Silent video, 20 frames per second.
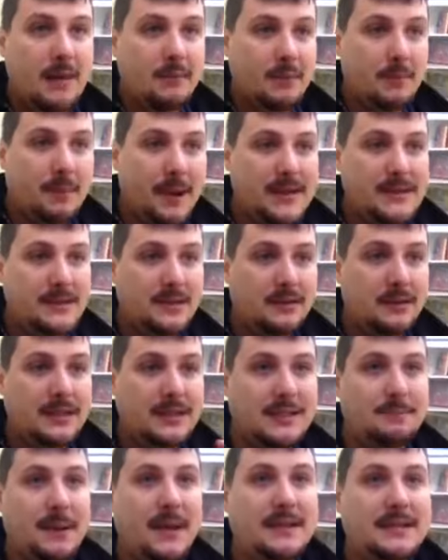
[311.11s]
but basically
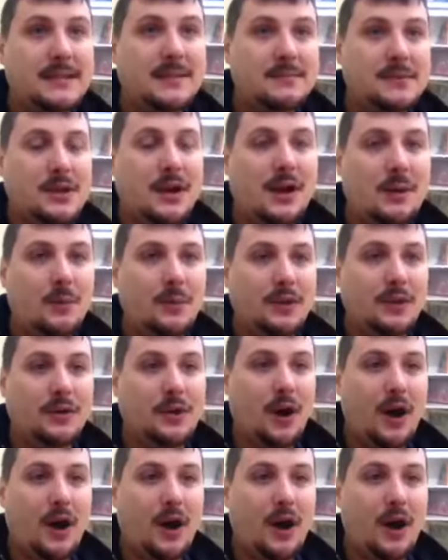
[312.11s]
spend some time with your